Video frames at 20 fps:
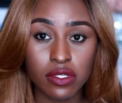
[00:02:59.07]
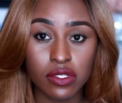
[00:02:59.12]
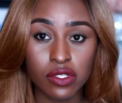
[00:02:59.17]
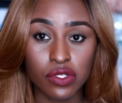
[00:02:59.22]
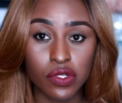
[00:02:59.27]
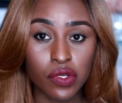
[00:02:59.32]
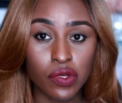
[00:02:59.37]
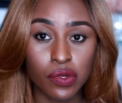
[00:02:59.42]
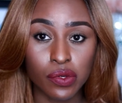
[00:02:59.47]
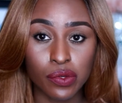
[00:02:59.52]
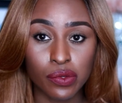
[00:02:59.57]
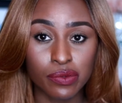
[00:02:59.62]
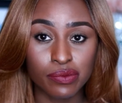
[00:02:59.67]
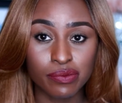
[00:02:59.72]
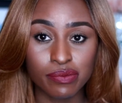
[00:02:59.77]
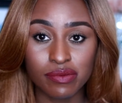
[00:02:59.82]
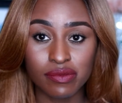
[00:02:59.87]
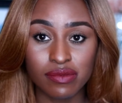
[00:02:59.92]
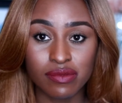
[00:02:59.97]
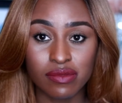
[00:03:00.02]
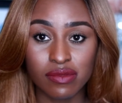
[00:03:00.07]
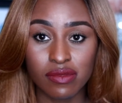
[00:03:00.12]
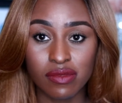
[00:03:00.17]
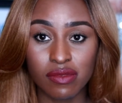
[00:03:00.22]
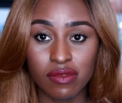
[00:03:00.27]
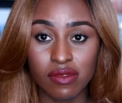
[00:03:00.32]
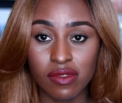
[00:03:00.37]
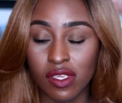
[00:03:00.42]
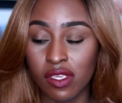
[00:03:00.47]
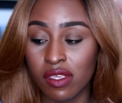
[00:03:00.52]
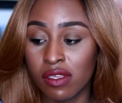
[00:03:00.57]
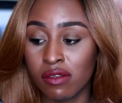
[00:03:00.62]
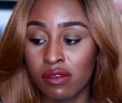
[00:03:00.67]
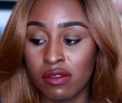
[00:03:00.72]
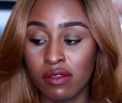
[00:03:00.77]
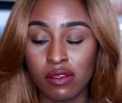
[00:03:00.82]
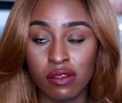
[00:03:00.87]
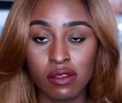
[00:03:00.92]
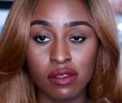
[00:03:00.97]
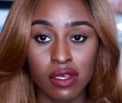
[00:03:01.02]
so
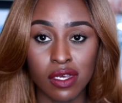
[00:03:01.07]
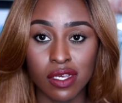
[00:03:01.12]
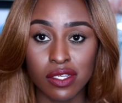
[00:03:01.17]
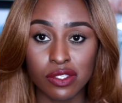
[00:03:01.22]
I